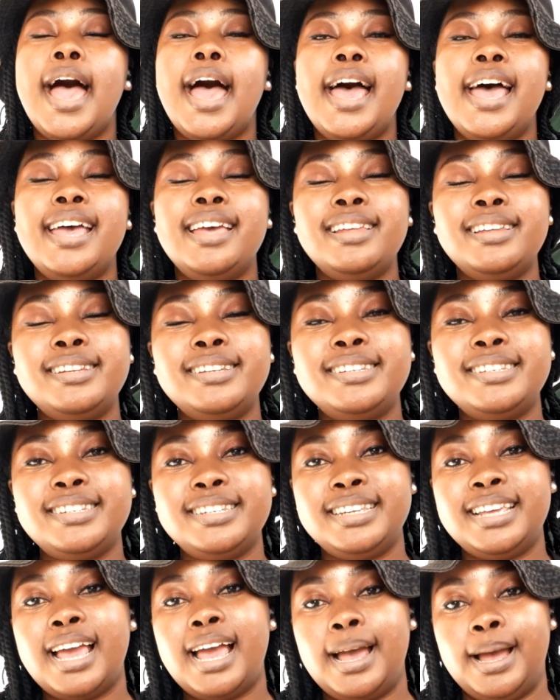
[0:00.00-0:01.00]
And
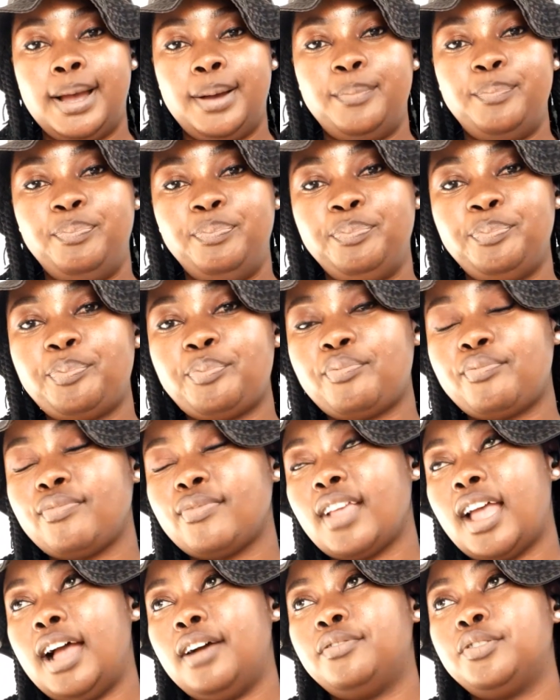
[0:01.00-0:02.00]
yeah,
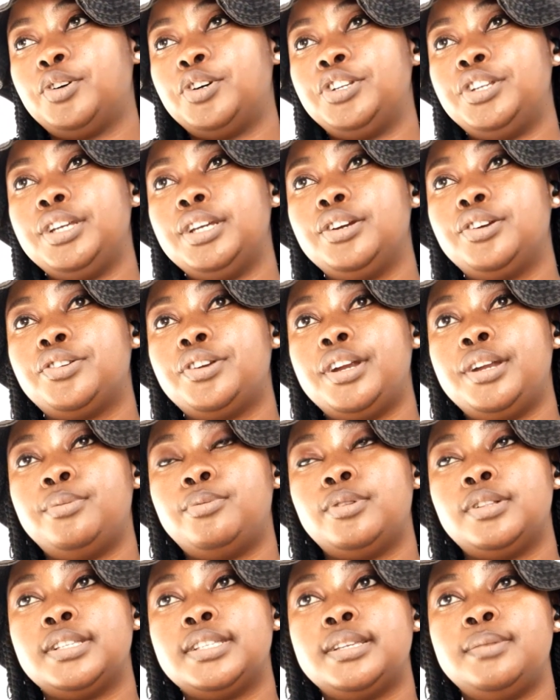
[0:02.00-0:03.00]
I've got
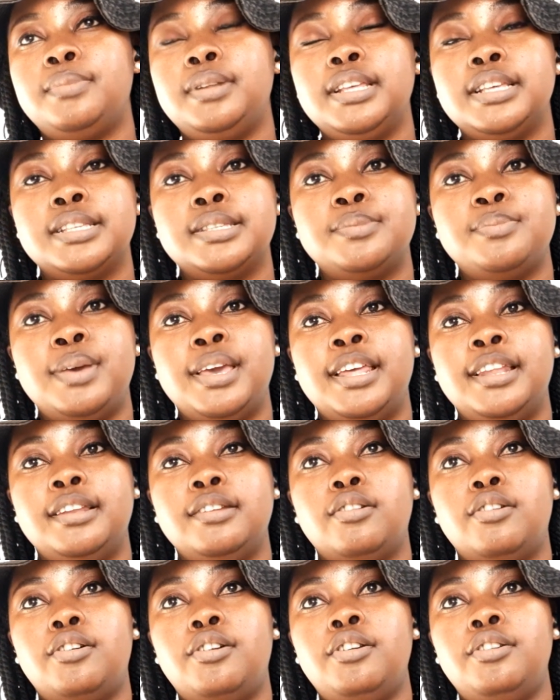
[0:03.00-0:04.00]
incredible siblings,
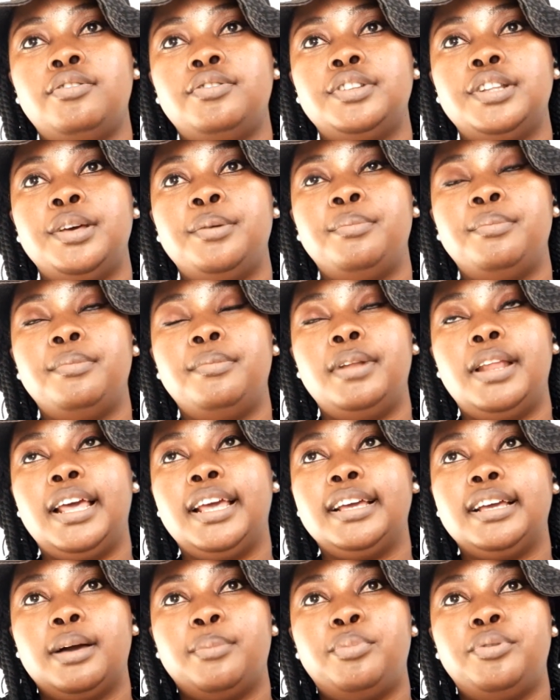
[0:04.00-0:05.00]
man. All of them,
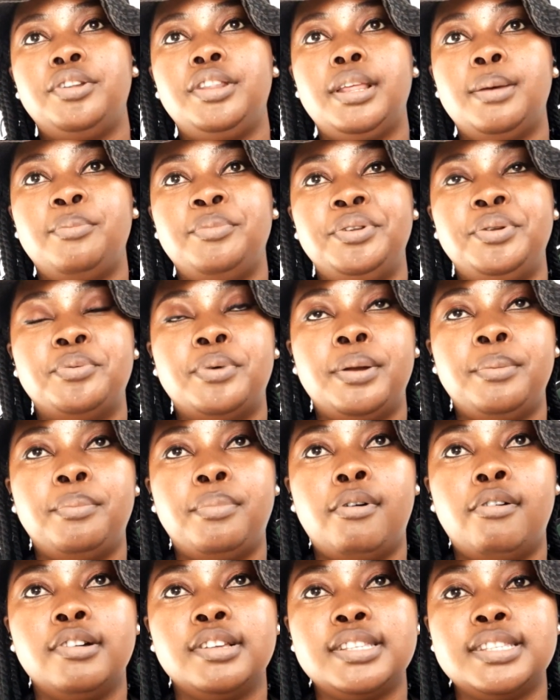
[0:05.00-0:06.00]
like, I put them in one
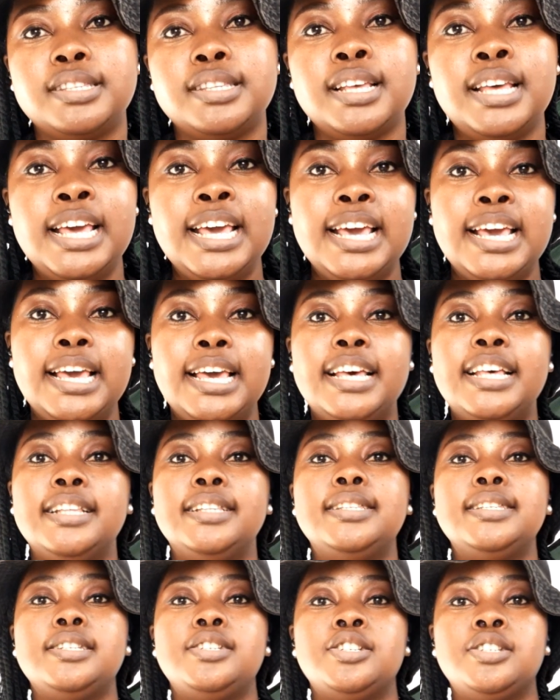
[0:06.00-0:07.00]
box.
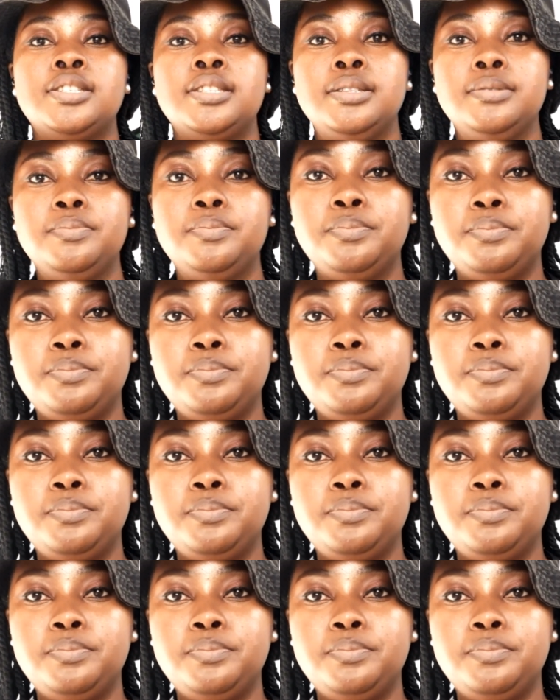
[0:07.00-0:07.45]
It's just,